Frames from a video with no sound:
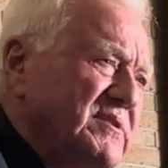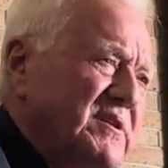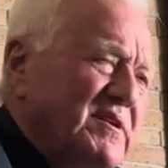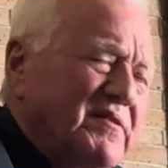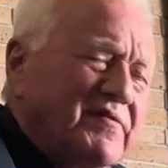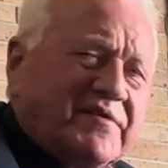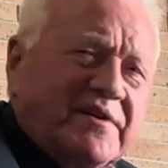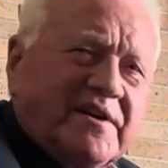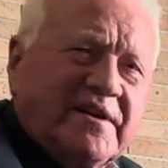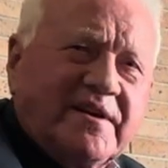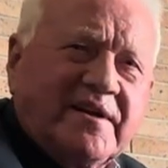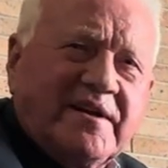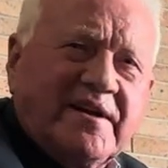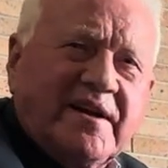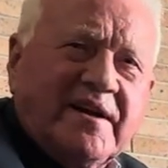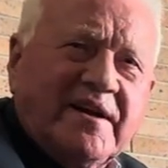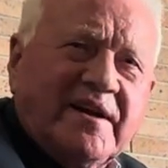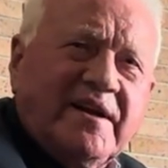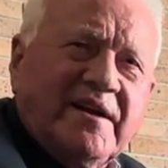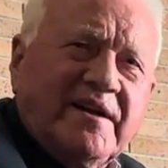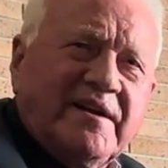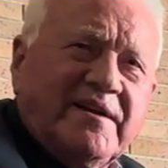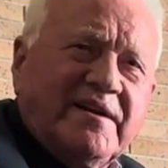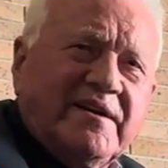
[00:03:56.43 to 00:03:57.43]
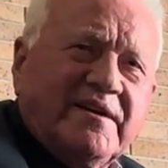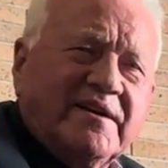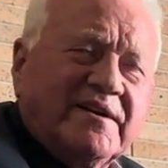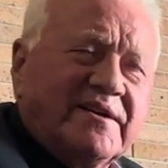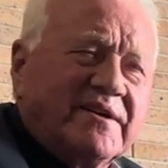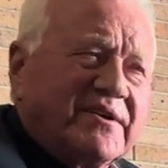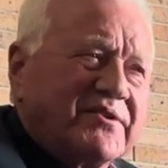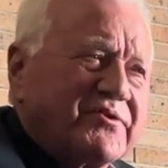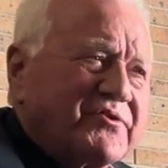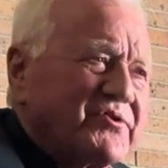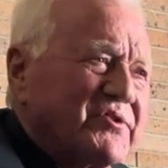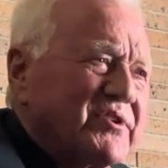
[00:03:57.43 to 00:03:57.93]
After 10
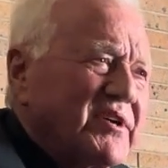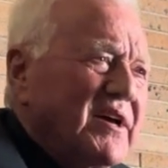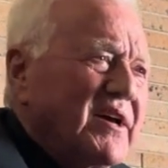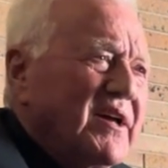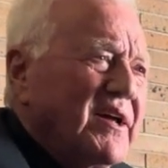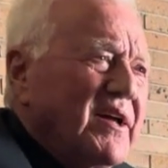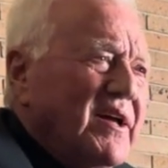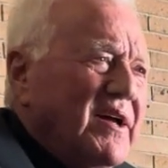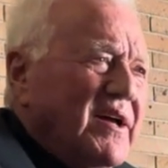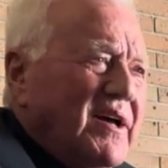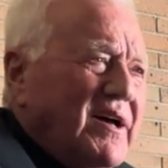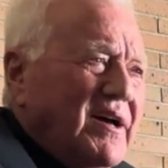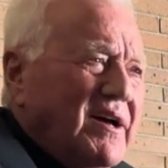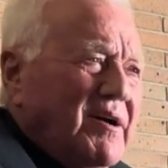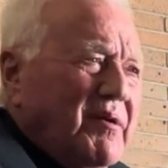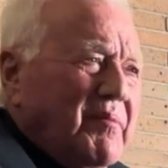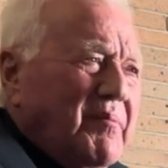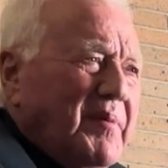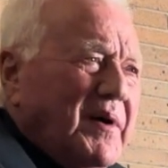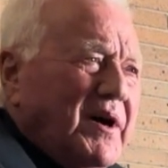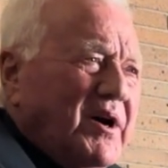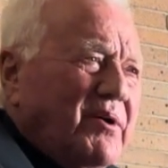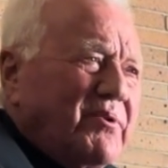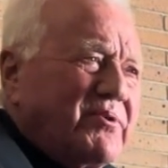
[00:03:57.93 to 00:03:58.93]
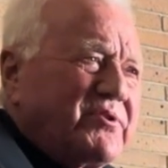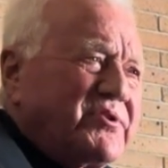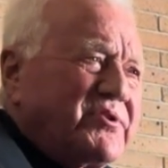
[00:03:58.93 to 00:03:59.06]
years, about